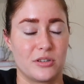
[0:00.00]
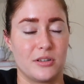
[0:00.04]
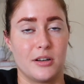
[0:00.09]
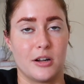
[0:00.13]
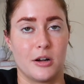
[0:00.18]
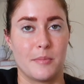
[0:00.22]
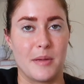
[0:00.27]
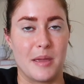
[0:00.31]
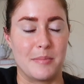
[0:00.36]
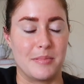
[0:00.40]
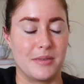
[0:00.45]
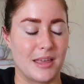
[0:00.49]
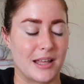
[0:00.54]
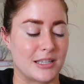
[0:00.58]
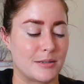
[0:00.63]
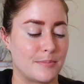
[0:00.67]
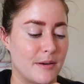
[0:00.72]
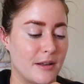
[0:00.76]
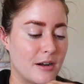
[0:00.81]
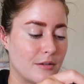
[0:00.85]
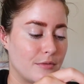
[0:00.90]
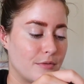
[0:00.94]
you know, maybe
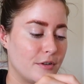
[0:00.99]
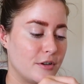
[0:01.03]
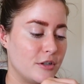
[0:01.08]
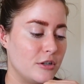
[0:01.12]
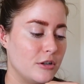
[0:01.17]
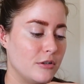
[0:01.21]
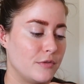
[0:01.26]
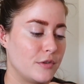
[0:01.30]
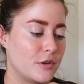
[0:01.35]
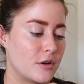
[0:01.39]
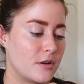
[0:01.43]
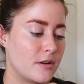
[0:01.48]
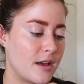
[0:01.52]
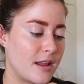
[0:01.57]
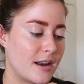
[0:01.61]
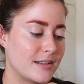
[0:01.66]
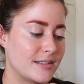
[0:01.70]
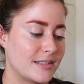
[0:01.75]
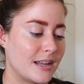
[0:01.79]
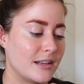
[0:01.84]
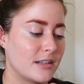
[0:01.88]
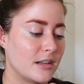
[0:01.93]
that's better for you if you're not
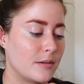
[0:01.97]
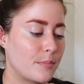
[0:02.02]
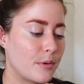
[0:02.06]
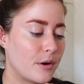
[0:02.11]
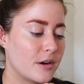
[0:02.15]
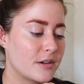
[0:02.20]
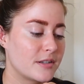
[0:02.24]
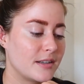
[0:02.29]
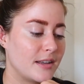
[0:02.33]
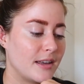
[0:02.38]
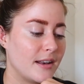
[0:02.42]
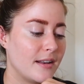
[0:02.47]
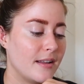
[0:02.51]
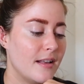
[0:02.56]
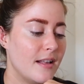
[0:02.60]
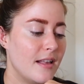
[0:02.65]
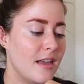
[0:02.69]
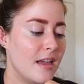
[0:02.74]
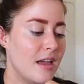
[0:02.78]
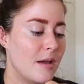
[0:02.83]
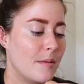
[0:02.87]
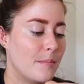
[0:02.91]
a scented person.
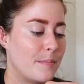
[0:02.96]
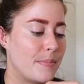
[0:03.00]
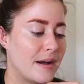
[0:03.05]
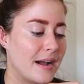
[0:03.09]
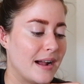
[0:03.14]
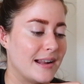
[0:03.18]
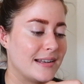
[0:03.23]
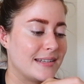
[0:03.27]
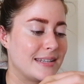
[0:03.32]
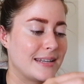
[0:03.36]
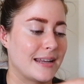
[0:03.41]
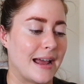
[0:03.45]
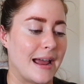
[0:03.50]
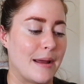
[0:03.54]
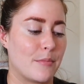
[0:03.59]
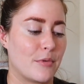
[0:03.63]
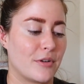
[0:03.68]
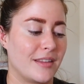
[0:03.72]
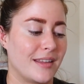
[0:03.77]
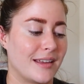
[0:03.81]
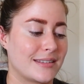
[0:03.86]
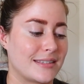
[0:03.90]
But
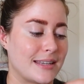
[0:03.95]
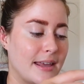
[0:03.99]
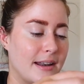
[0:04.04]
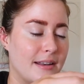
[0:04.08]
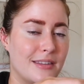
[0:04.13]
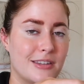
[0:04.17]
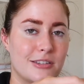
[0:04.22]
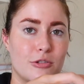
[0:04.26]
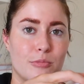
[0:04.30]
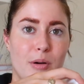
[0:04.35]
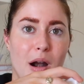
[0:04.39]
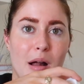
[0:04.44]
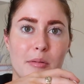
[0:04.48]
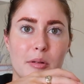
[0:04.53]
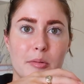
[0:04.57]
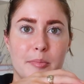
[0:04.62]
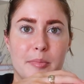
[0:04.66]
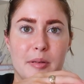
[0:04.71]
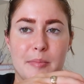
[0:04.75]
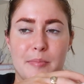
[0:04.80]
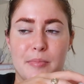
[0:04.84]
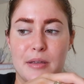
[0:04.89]
I'm really excited. This will
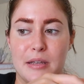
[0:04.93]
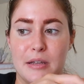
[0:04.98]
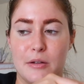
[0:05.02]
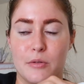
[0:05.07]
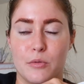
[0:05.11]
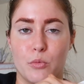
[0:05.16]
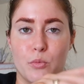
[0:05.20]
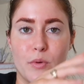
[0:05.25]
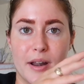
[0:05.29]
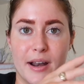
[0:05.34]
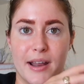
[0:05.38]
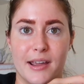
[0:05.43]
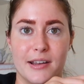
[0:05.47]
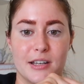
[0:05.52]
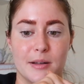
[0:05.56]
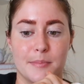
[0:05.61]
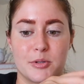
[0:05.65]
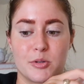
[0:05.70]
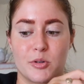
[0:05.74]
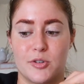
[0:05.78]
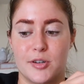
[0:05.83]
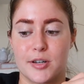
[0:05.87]
probably be what I end
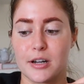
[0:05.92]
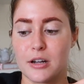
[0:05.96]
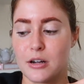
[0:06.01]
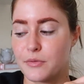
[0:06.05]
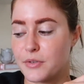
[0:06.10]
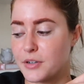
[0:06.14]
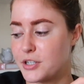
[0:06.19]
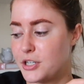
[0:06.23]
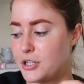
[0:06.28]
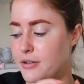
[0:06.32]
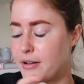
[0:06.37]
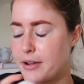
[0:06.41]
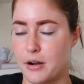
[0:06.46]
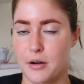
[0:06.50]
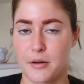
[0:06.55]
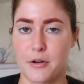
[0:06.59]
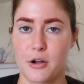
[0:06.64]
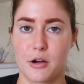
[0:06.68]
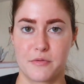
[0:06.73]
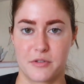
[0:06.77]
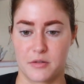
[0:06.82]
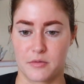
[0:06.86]
up switching over to. I
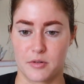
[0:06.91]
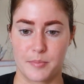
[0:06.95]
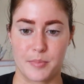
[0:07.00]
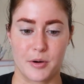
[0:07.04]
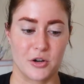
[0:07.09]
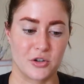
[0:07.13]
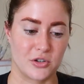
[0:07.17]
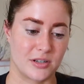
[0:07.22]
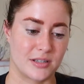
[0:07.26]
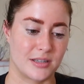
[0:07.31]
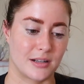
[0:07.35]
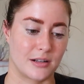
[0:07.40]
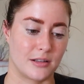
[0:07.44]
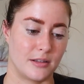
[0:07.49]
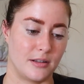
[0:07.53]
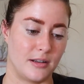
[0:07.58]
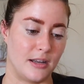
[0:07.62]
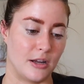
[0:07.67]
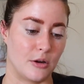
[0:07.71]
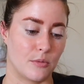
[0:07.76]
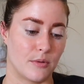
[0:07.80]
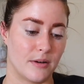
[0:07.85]
don't know if I'll repurchase the
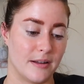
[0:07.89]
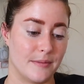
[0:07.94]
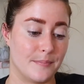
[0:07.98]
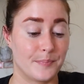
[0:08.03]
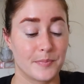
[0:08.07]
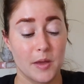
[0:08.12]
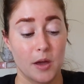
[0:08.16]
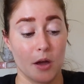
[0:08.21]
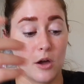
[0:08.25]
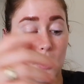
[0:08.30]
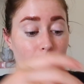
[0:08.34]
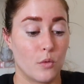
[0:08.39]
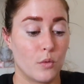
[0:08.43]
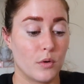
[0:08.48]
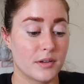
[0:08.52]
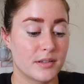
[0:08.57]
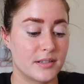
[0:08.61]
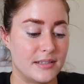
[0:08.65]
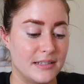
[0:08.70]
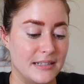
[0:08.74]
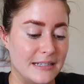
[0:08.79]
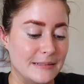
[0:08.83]
Clinique one.
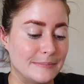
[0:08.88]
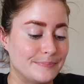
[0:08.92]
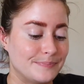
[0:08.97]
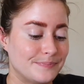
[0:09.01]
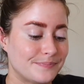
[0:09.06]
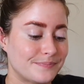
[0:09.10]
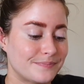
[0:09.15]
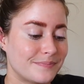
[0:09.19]
We'll see.